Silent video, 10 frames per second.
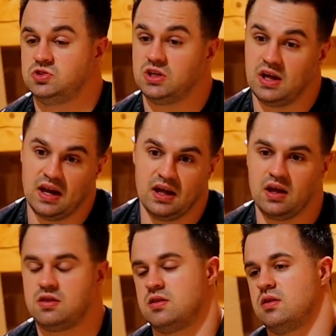
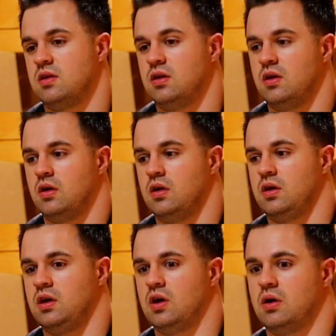genetics.
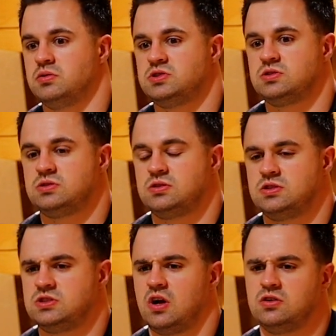You know, I was
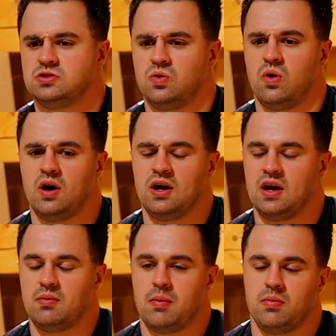starting squatting.
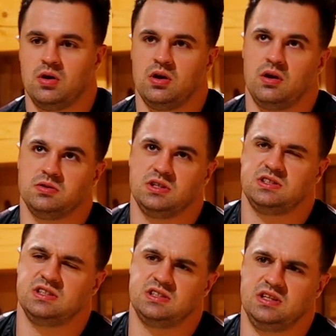I remember I was like
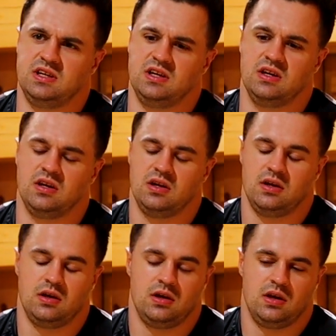16,
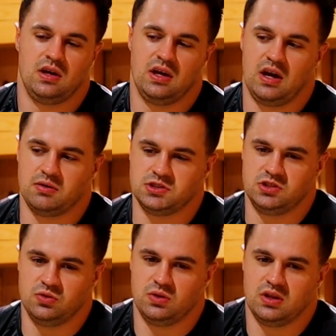and I was
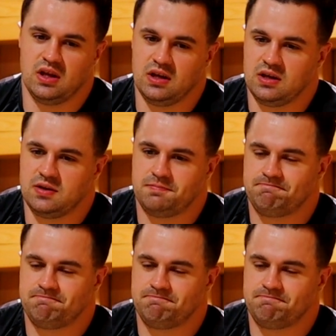doing like,